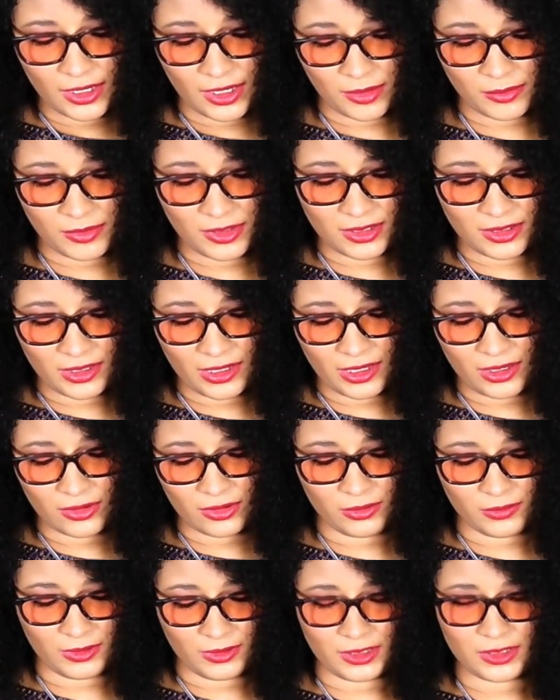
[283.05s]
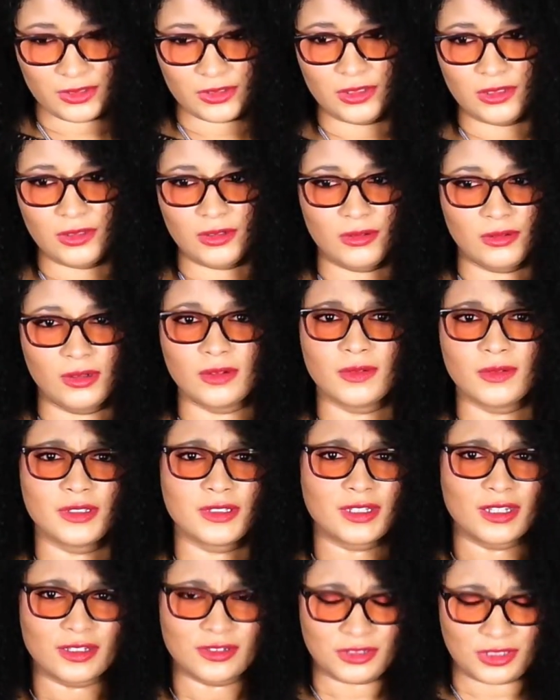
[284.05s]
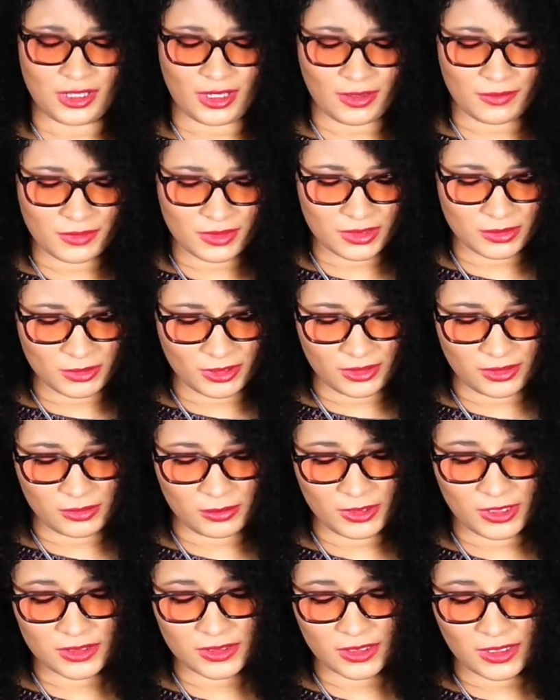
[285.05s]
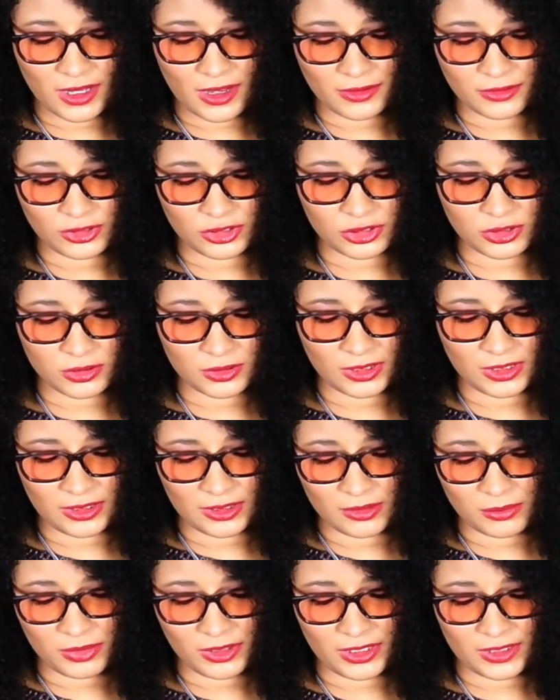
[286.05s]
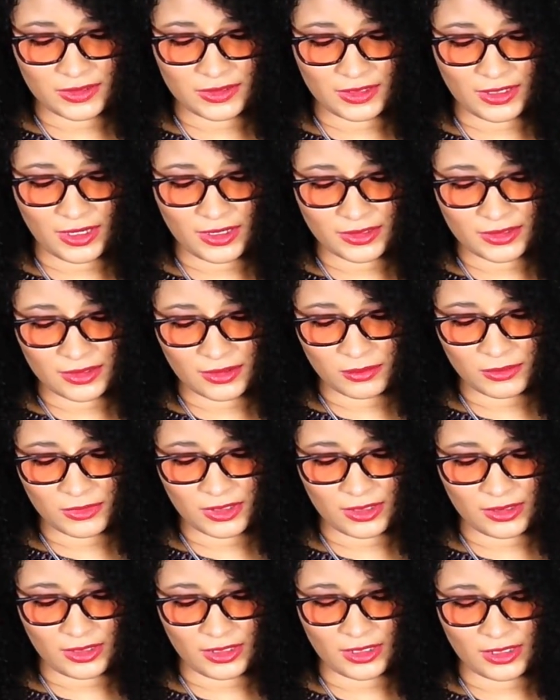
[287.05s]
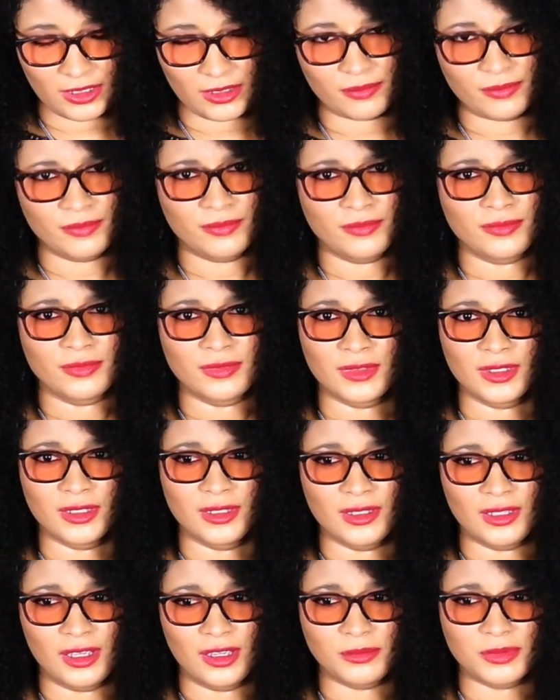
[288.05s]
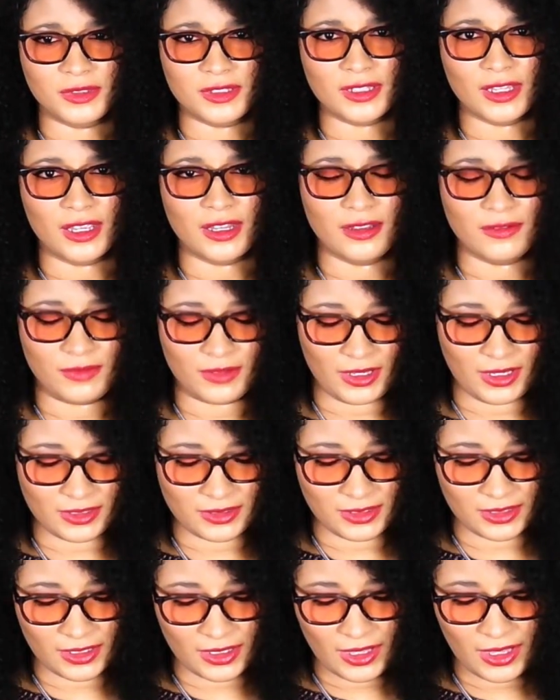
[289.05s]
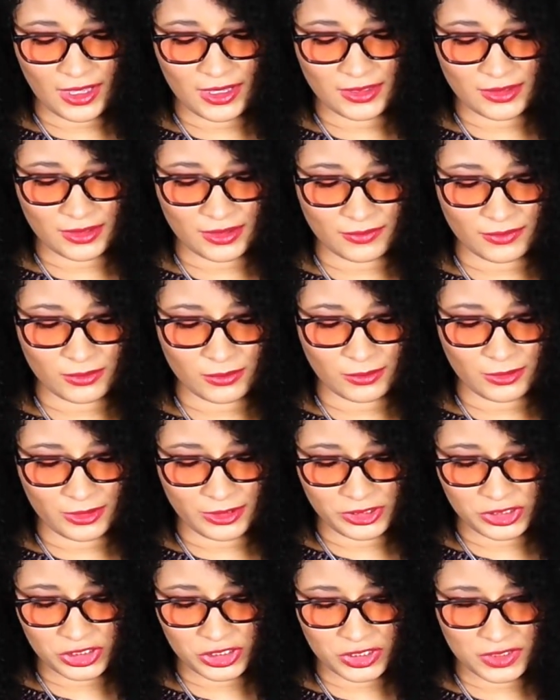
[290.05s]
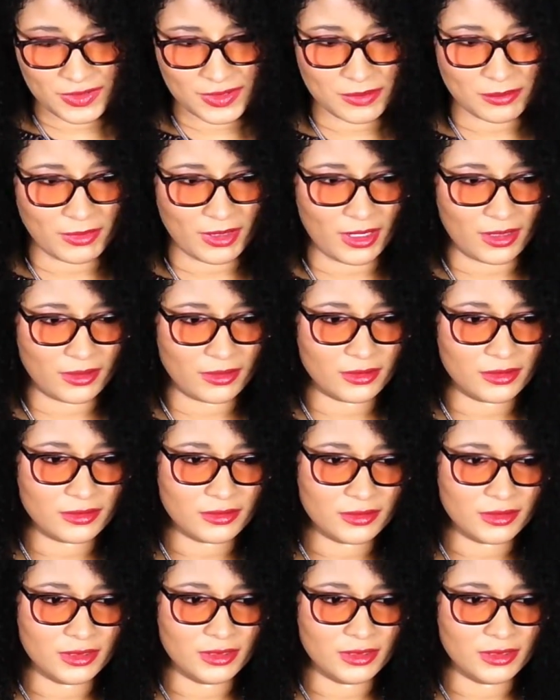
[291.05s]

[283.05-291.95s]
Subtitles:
I mean, not always. You don't always actually have the smell. It depends on how it's treated, but it's not something that I'm upset if it has like a hint of a woolish smell.